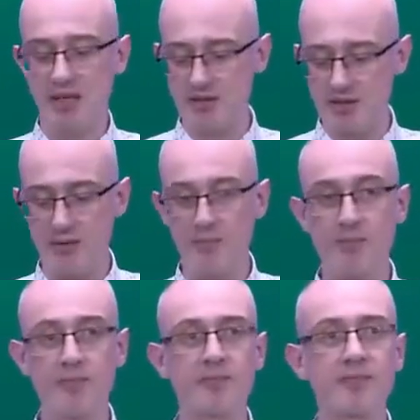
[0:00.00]
into.
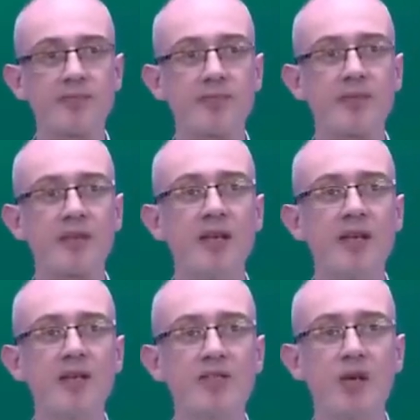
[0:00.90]

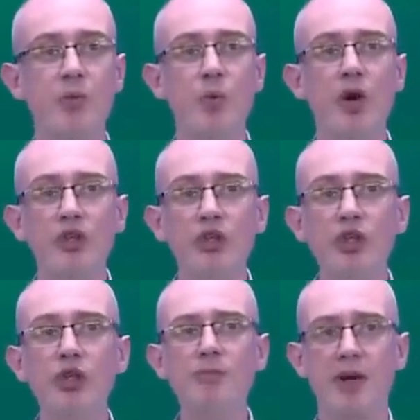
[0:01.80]
So what
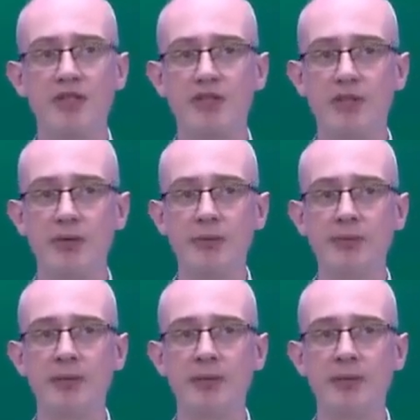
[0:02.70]
you must do,